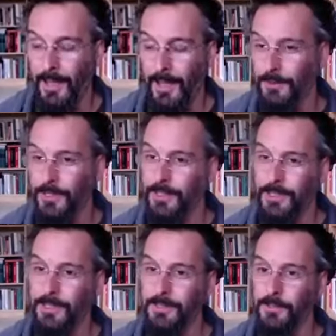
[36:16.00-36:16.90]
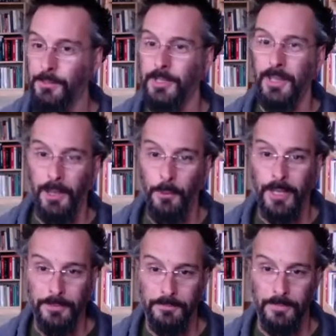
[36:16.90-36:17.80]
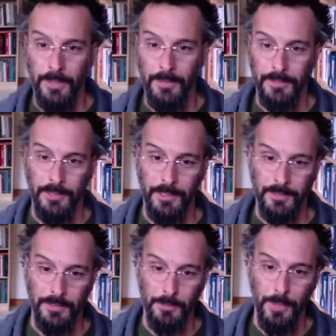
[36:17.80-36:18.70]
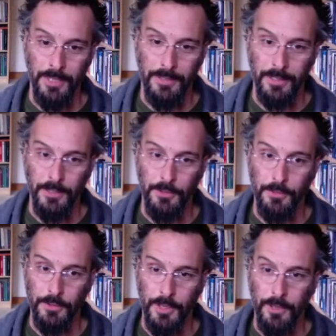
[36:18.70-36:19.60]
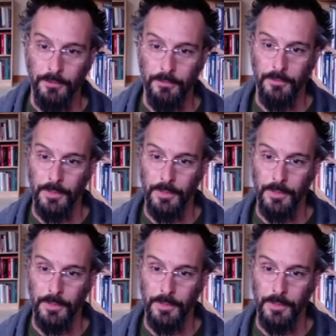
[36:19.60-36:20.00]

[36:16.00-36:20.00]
think it needs to be that way, and this gets to basic issues of